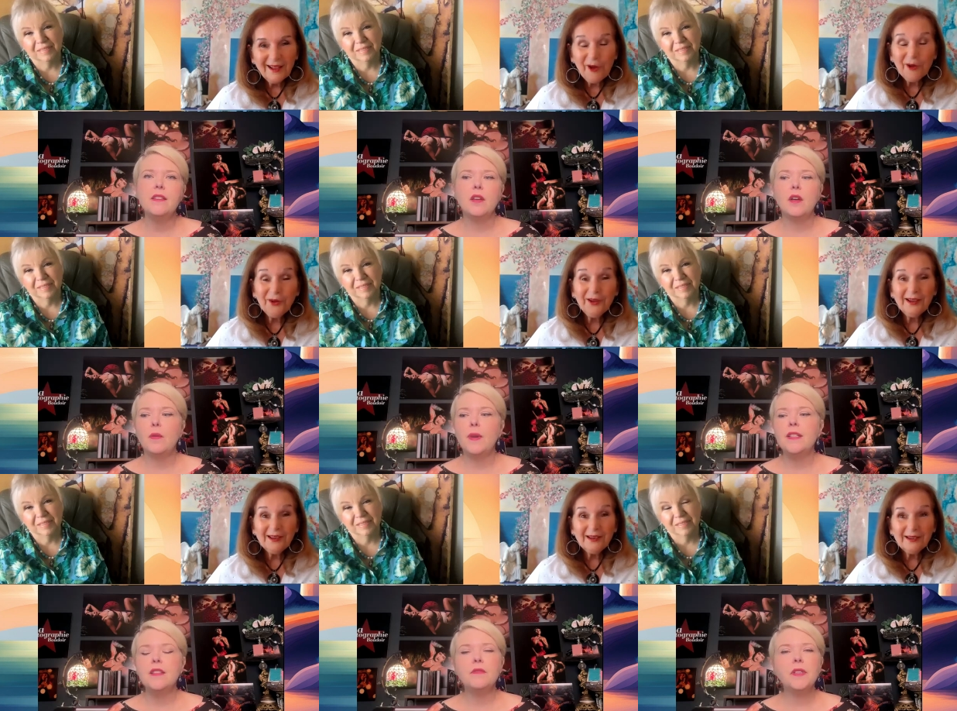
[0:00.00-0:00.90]
Speaker 1: So it
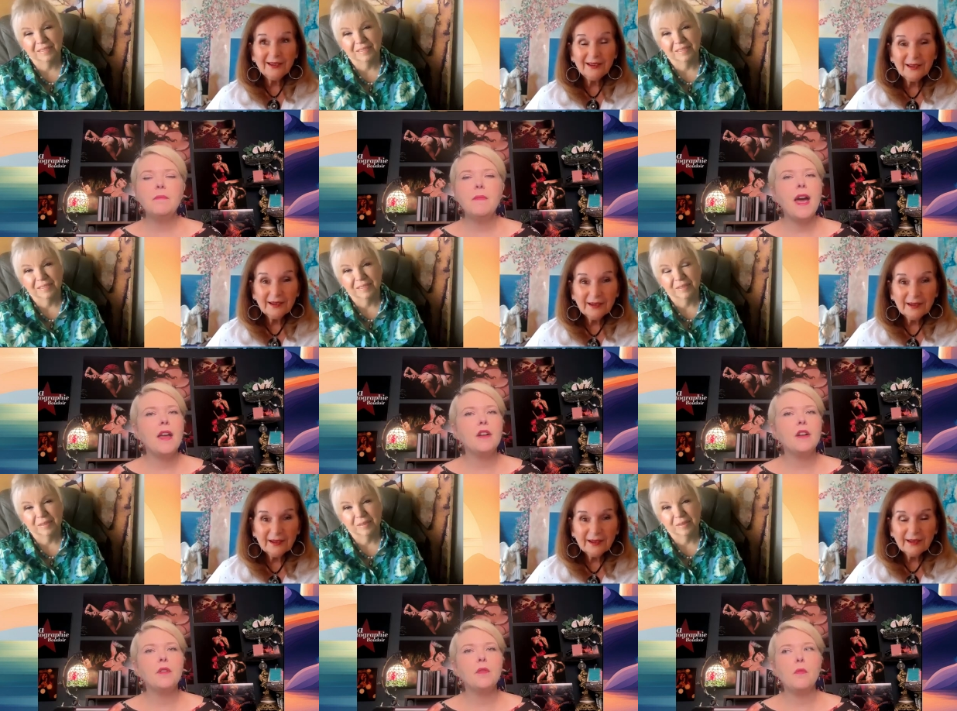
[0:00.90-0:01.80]
doesn't really
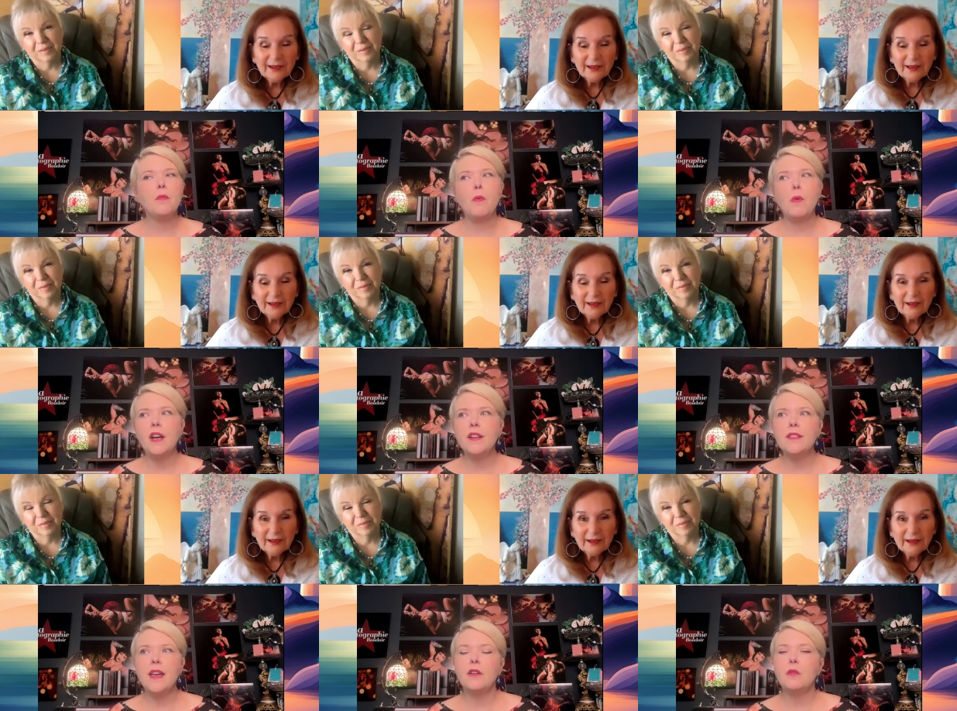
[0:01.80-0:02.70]
matter where
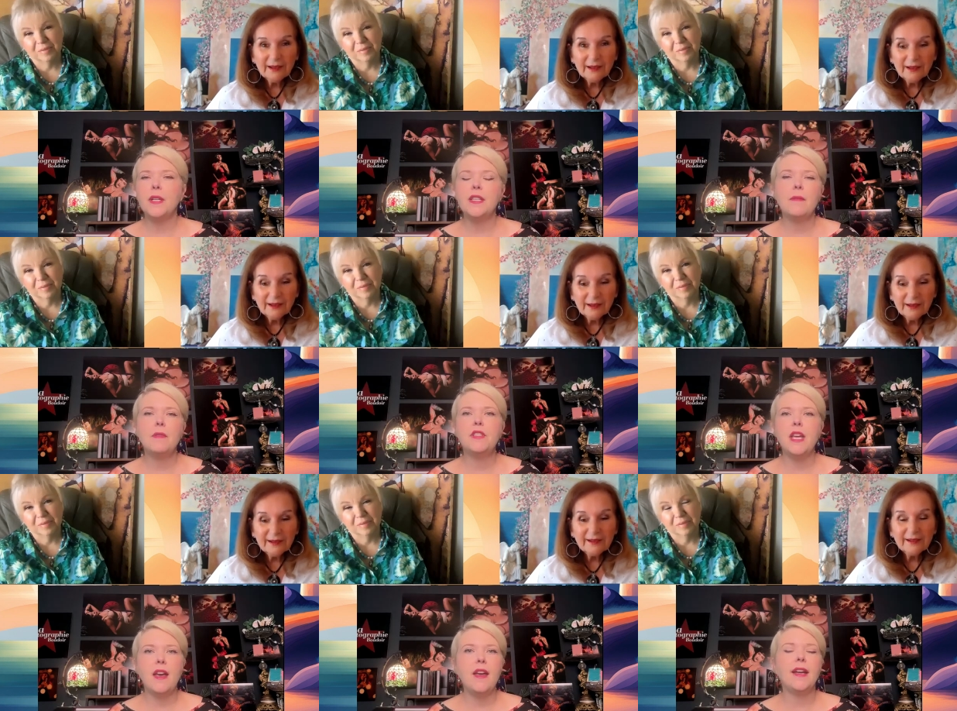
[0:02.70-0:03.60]
it's at or what time of
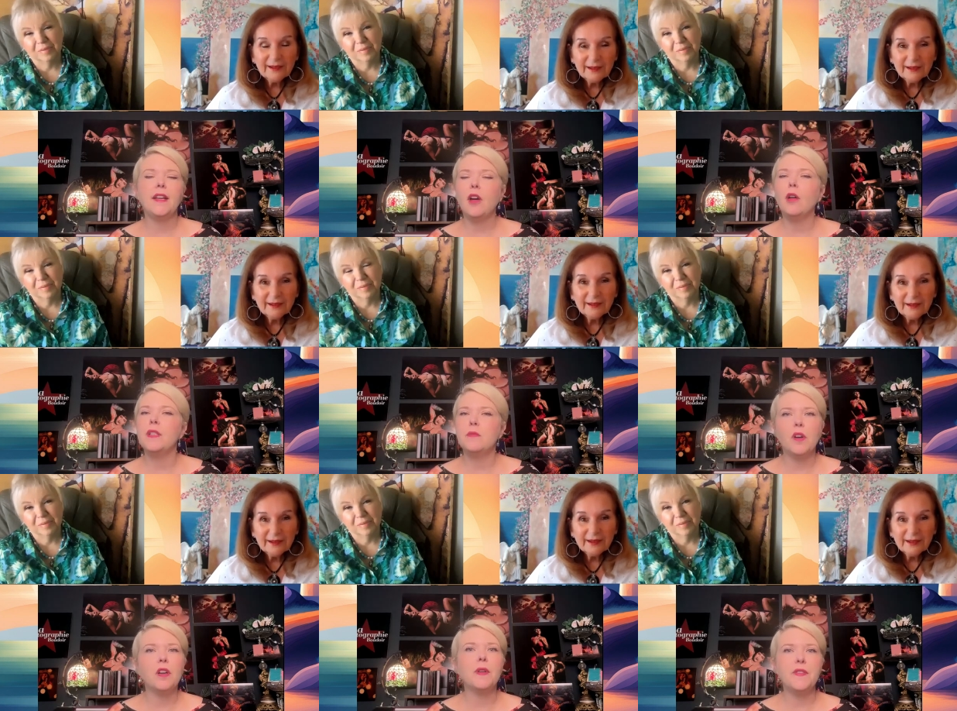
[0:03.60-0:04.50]
day. I can always
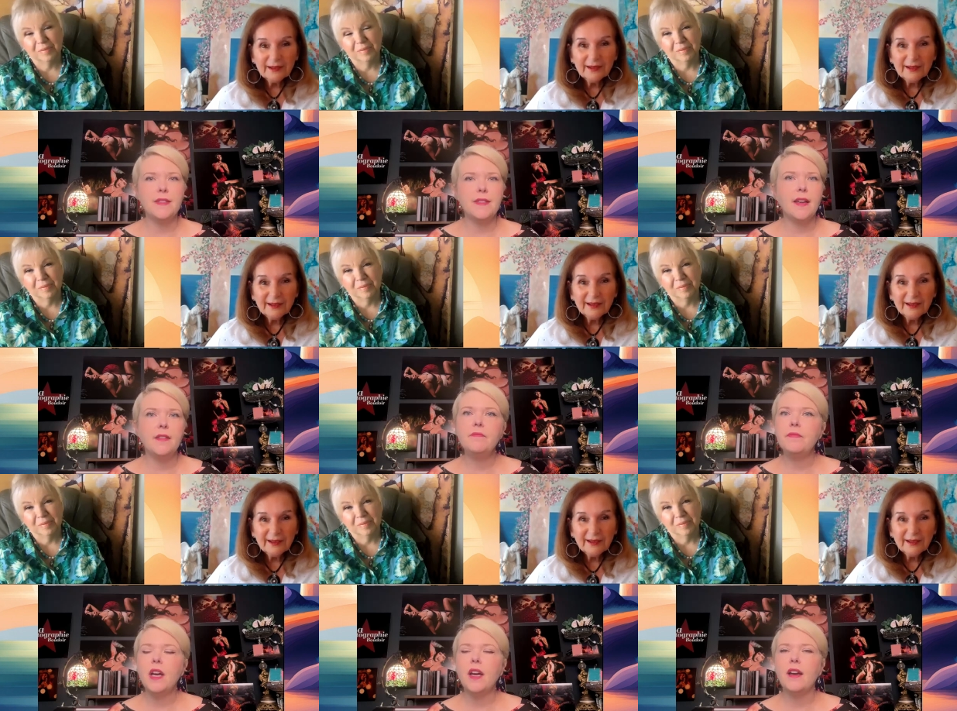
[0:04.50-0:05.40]
work with the sun
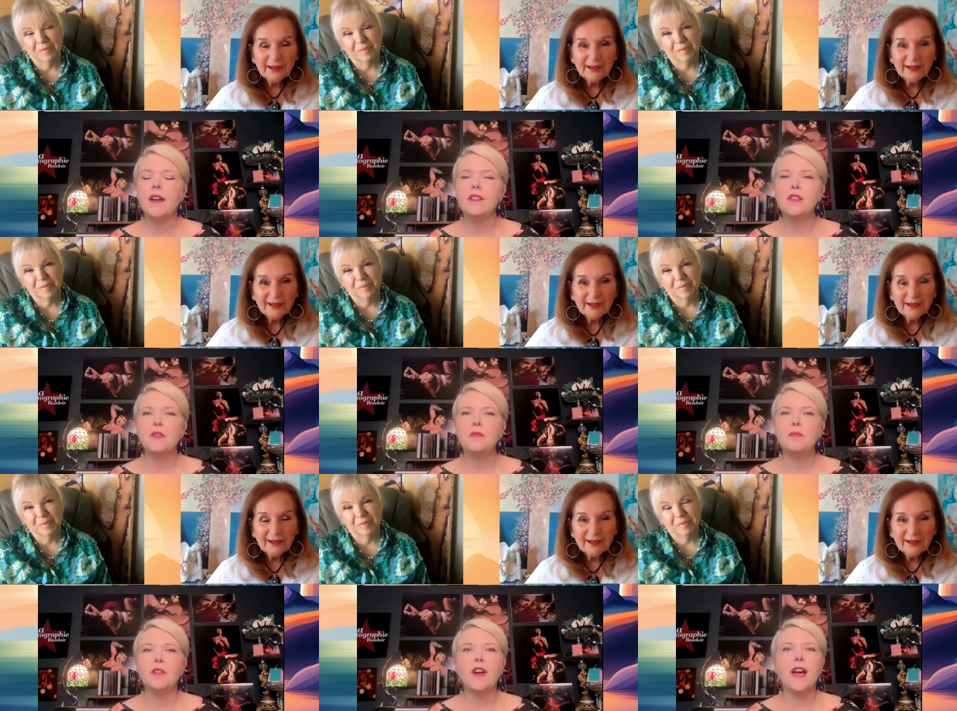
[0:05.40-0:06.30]
uh, to
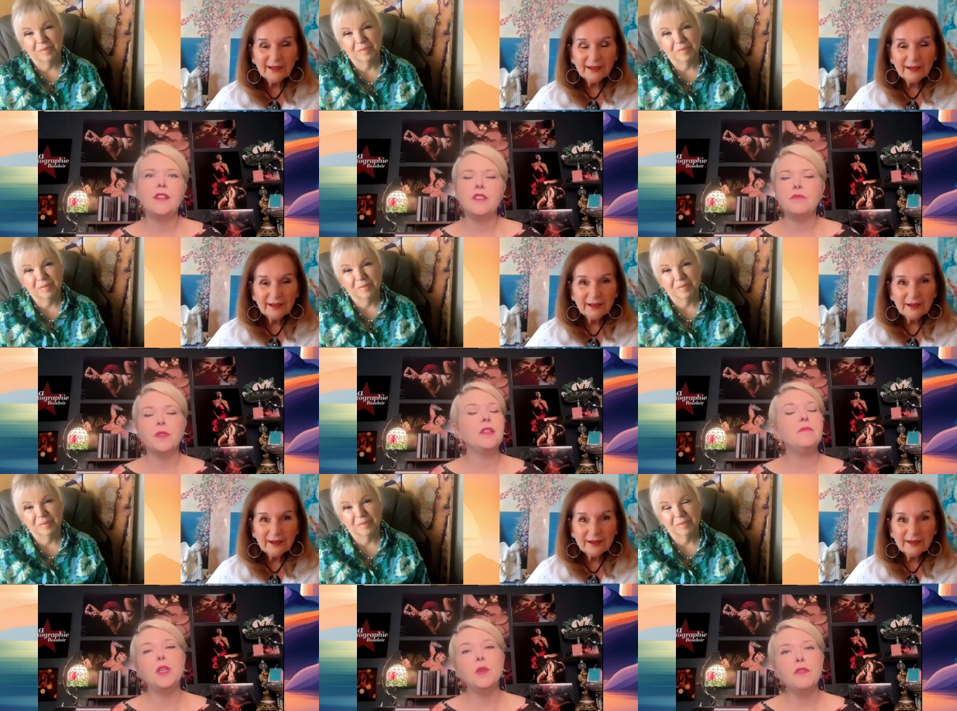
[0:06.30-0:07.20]
provide just really
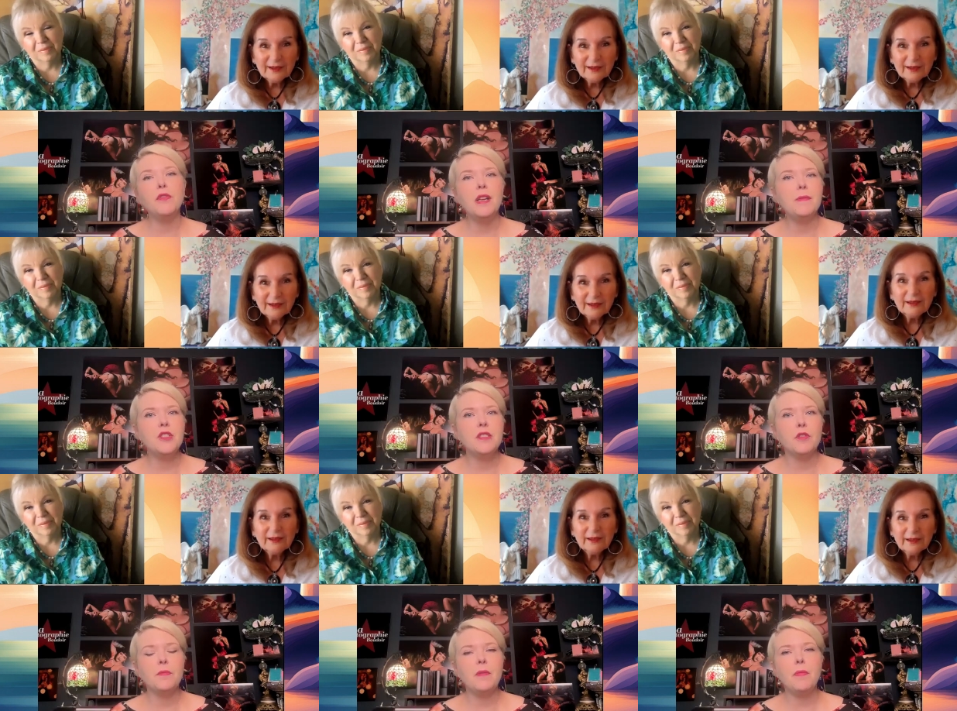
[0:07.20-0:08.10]
beautiful images
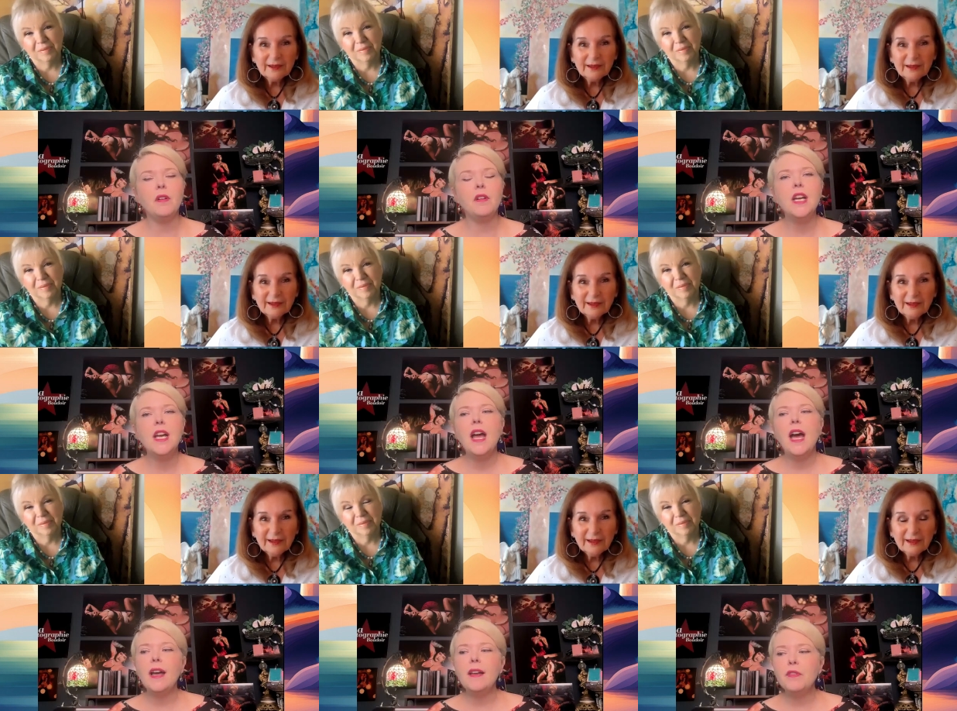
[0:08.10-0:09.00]
for people.
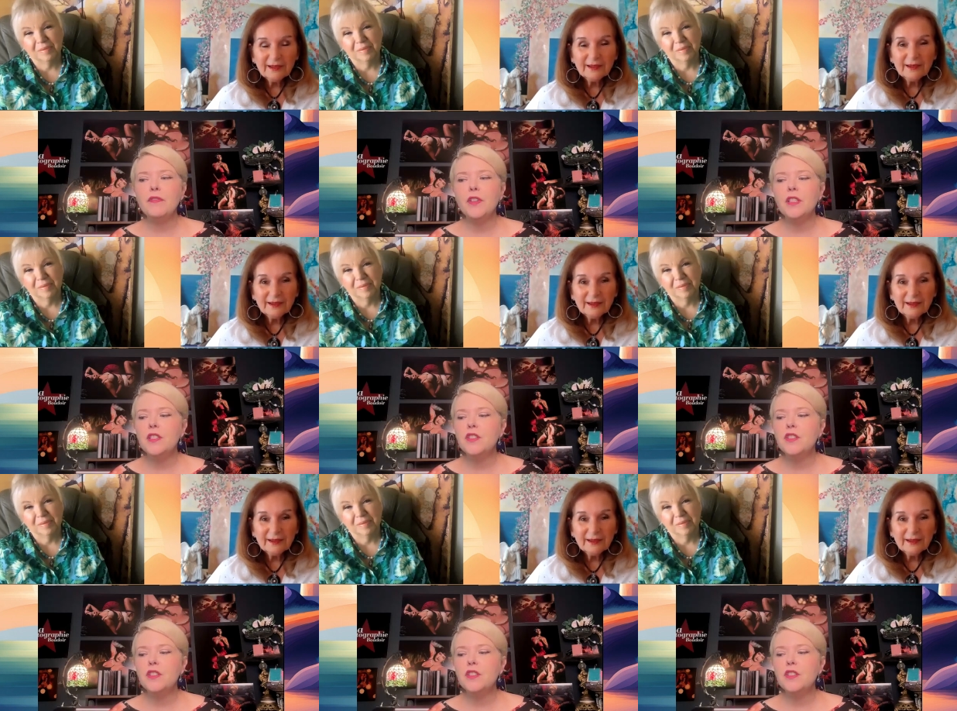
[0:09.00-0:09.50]
I prefer to